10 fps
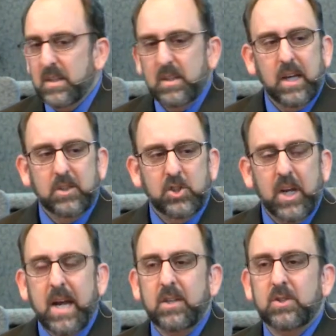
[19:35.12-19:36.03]
It
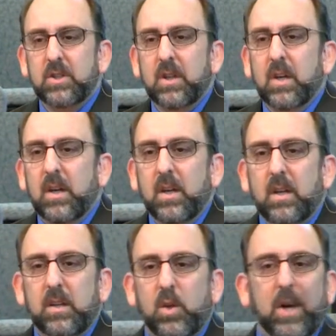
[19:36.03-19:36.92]
changed
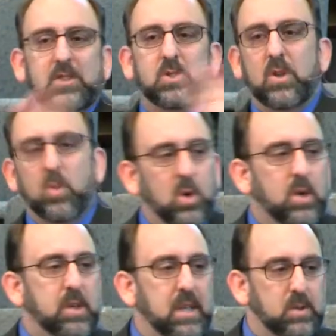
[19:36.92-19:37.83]
the Western
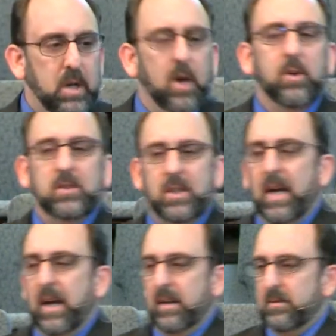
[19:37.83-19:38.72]
world as we know it today.